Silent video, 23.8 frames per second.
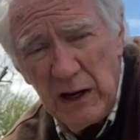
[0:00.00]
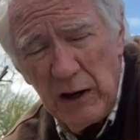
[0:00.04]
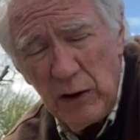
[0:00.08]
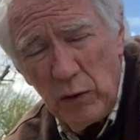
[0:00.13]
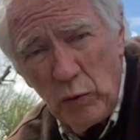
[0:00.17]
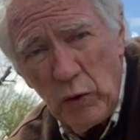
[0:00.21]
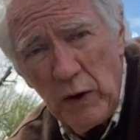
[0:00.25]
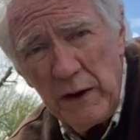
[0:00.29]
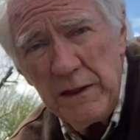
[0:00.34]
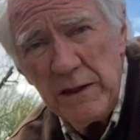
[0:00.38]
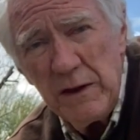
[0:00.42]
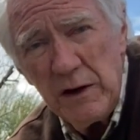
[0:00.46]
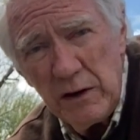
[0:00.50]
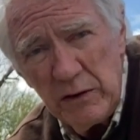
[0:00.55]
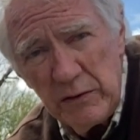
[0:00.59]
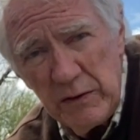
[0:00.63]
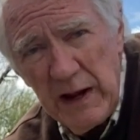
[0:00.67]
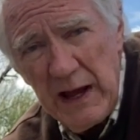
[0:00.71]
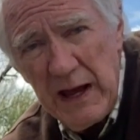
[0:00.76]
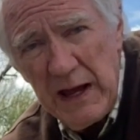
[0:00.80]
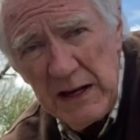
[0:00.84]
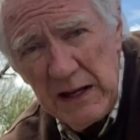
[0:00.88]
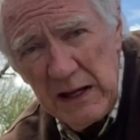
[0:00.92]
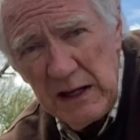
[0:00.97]
when they're
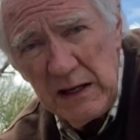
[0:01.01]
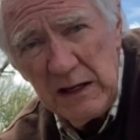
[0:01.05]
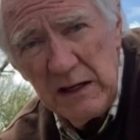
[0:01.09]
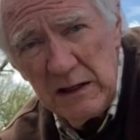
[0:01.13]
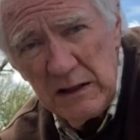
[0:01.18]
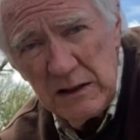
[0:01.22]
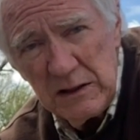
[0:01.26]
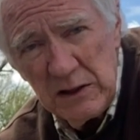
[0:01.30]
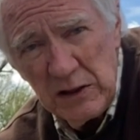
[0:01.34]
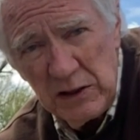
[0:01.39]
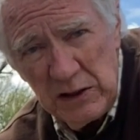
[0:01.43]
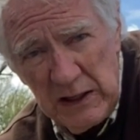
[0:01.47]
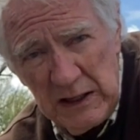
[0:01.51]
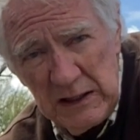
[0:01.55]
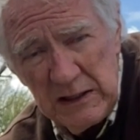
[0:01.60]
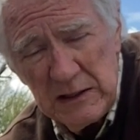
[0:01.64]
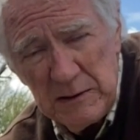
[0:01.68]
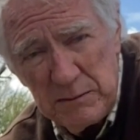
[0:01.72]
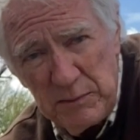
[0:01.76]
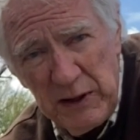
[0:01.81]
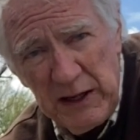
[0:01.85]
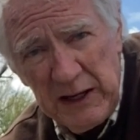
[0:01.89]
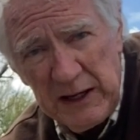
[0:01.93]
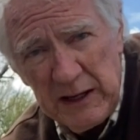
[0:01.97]
ready, you need to
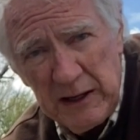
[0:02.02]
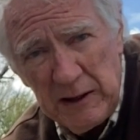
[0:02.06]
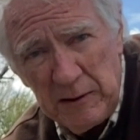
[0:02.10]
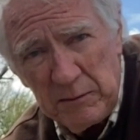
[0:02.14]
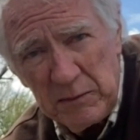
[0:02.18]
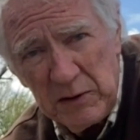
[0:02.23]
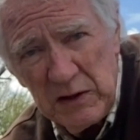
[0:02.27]
pick them,